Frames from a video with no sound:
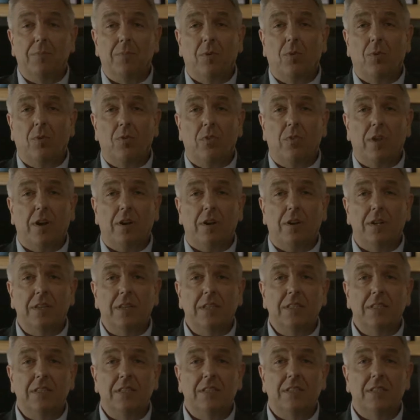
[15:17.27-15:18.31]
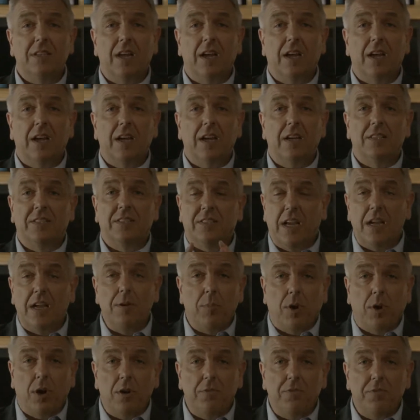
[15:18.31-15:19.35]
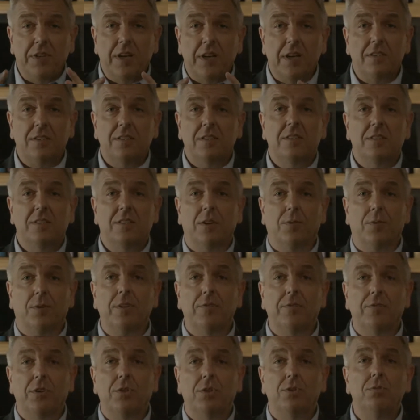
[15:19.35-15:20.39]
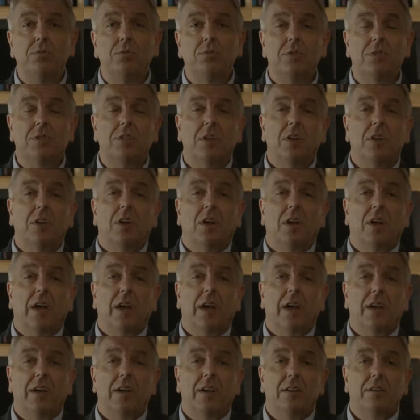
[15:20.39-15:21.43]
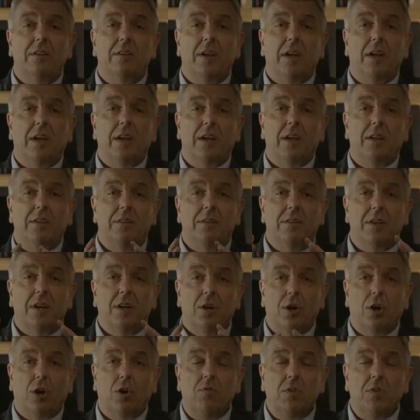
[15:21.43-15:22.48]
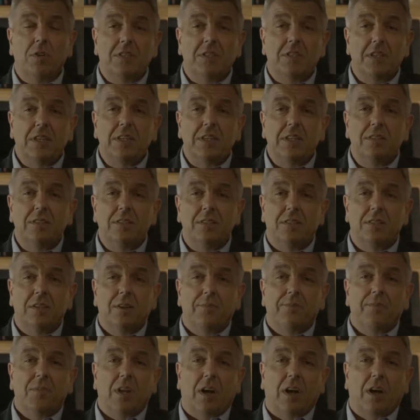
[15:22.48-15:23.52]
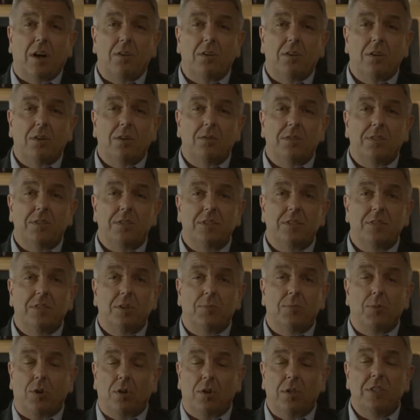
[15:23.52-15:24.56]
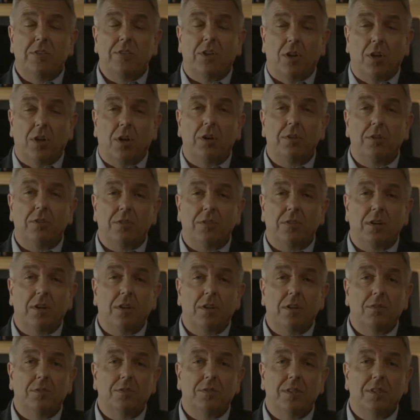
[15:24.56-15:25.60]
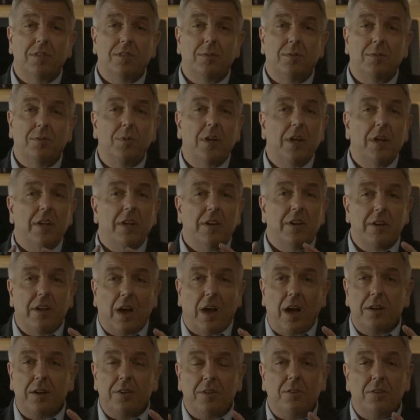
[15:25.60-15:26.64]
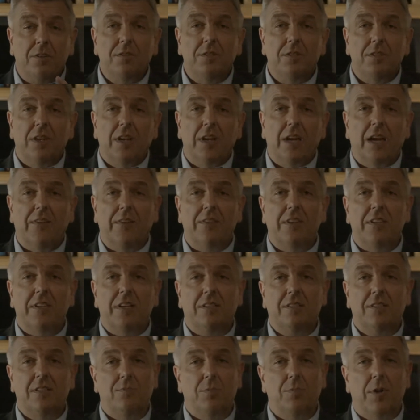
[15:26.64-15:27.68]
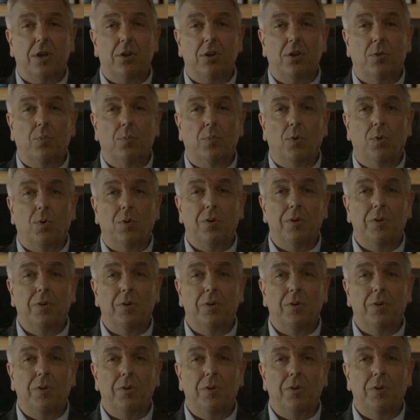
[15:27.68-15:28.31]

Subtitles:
There is a state bar of Texas that reviews and oversees our legal system, or at least the lawyers in our legal system. Doctors have the Texas Medical Board.